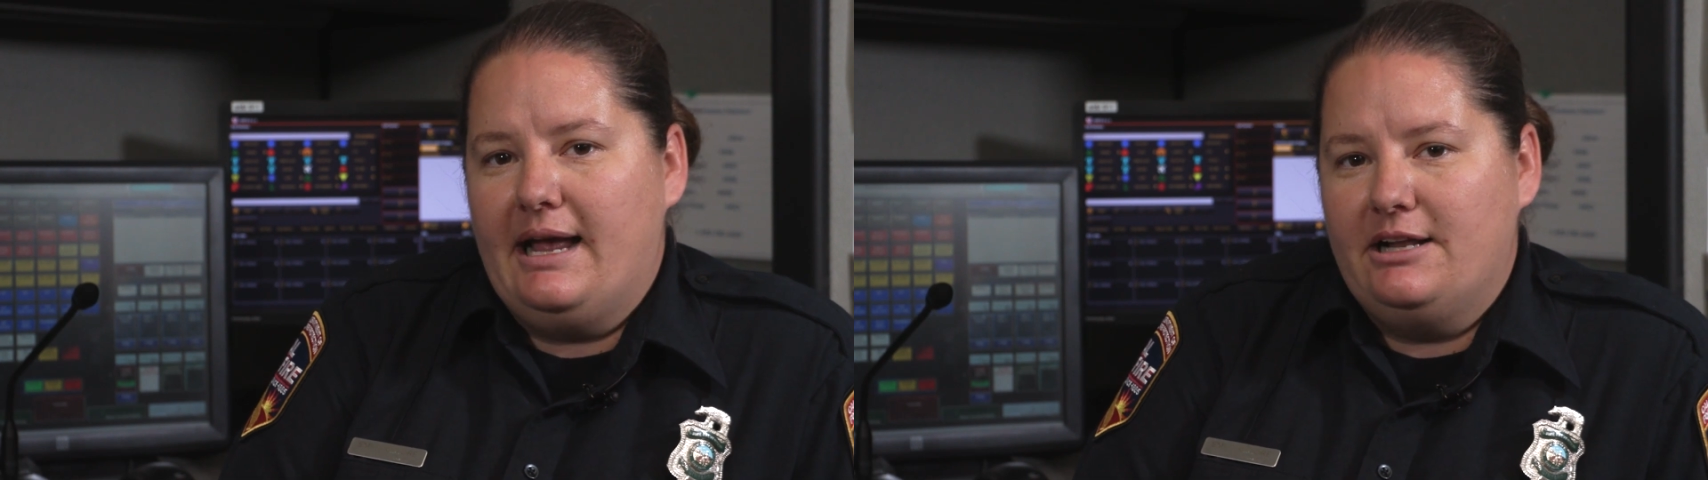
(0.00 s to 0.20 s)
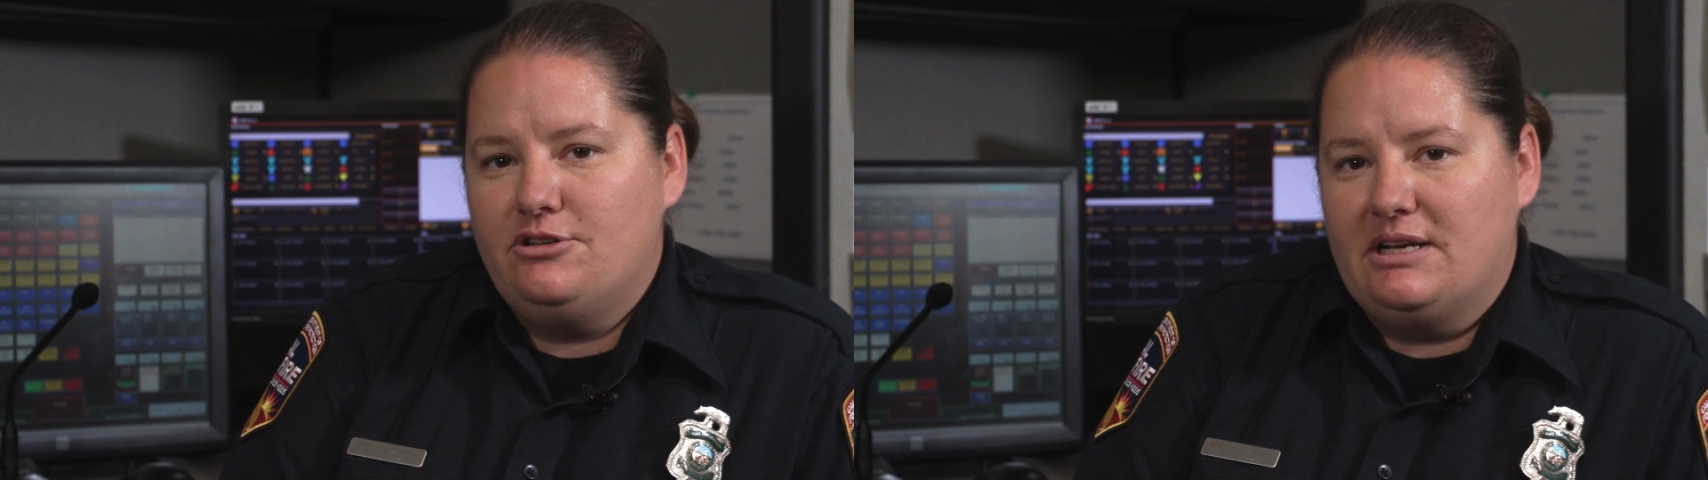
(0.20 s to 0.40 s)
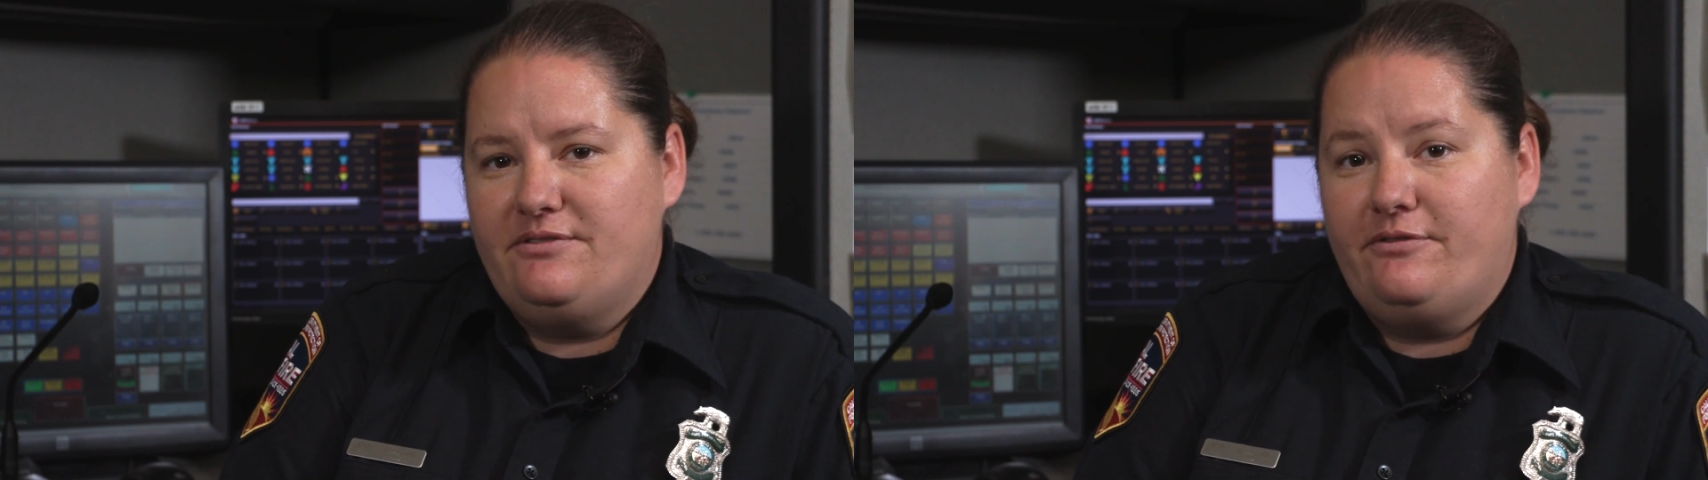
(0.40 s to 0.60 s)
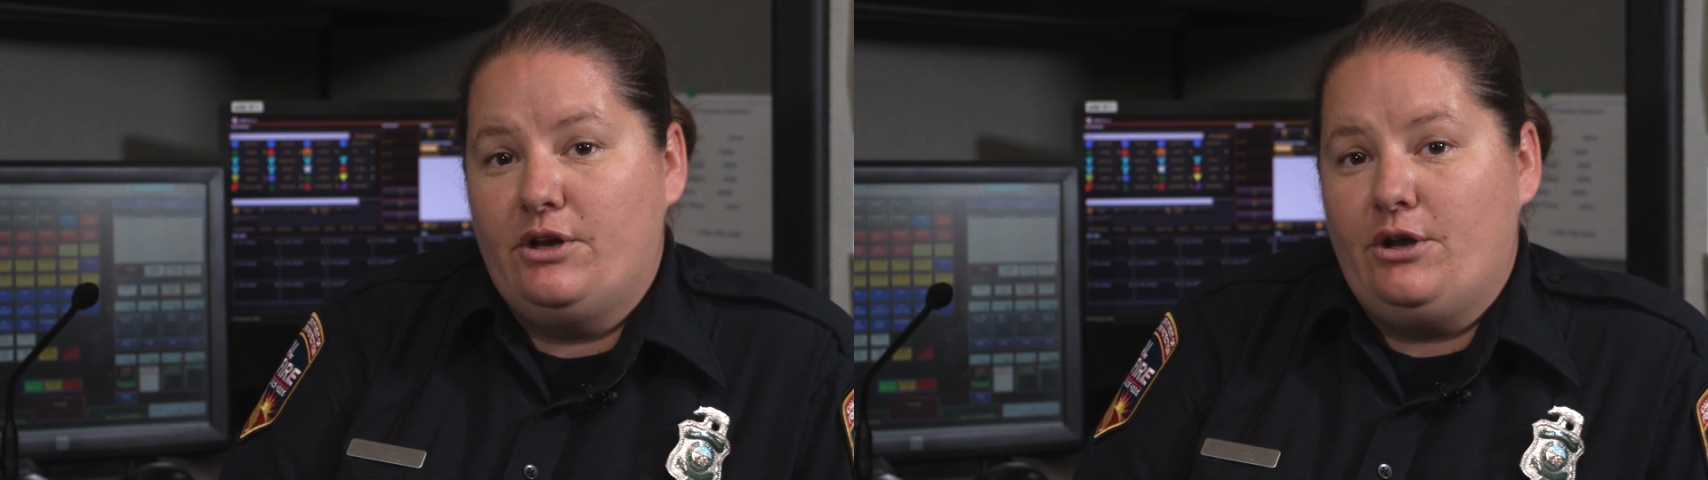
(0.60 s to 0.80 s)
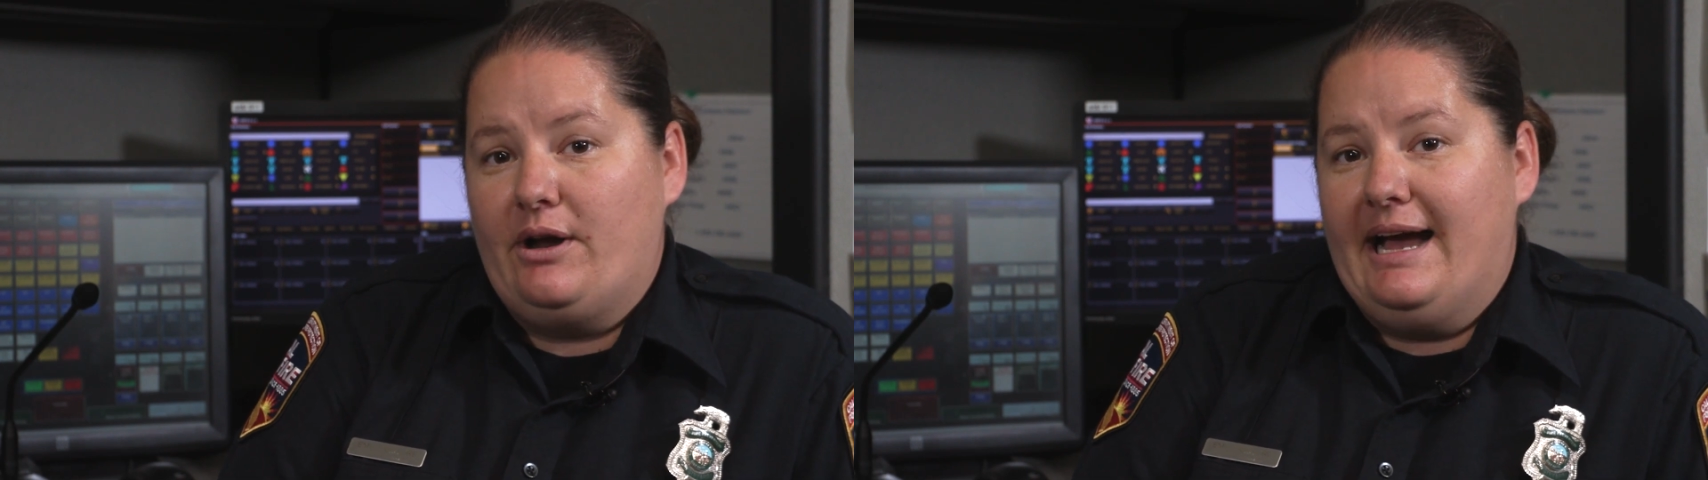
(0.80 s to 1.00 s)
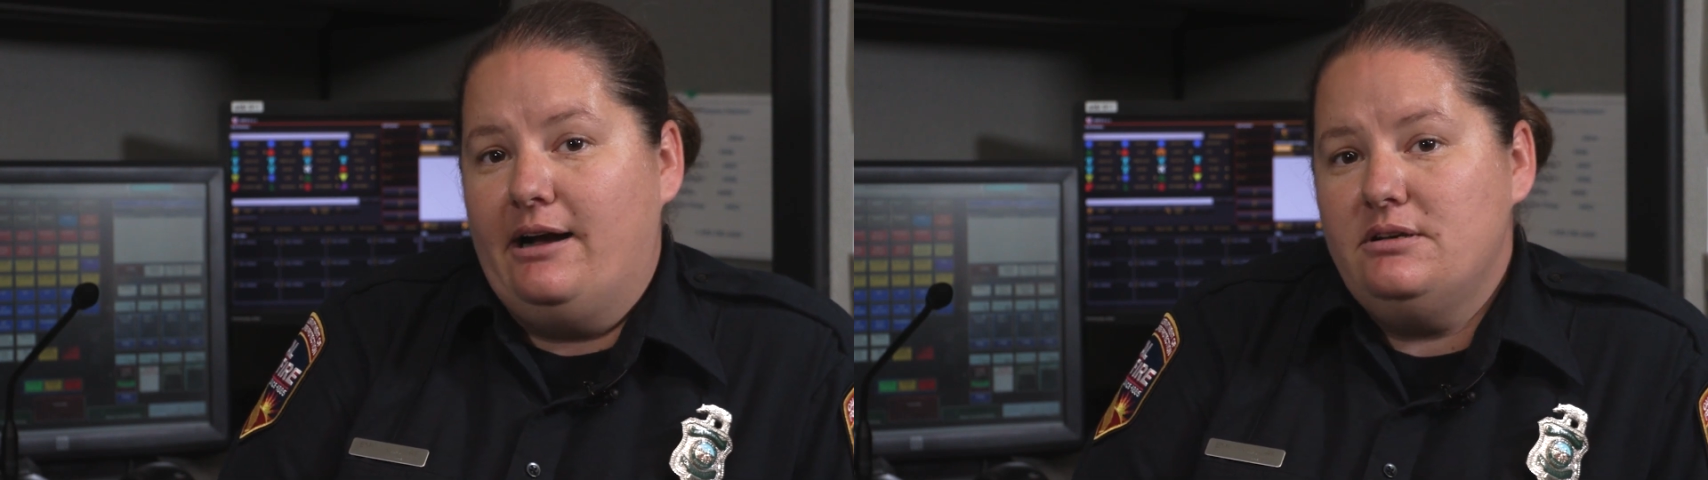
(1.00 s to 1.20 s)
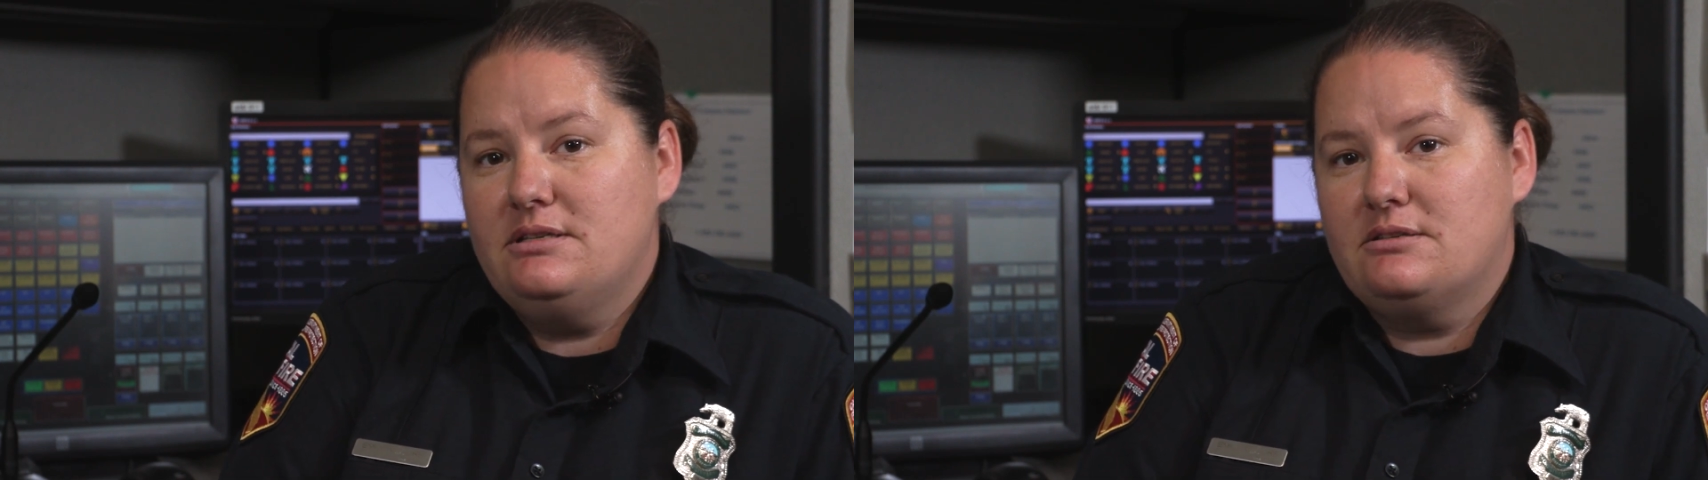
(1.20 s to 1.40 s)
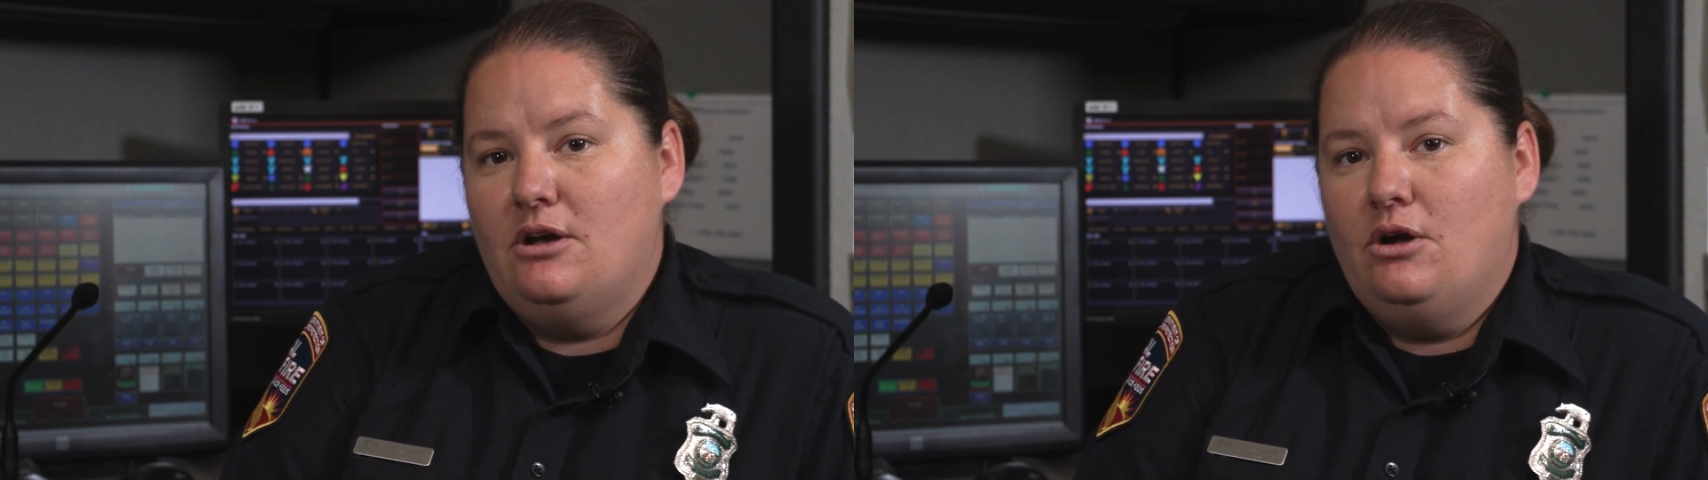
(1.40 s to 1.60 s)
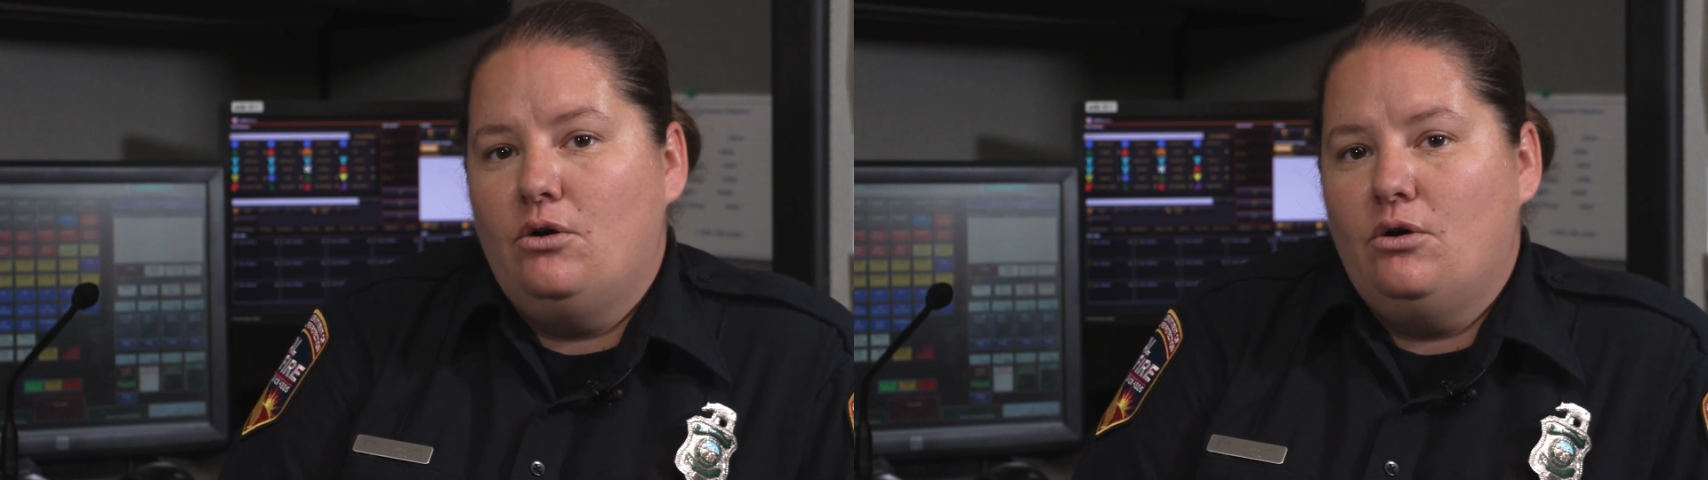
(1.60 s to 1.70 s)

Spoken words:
address for your house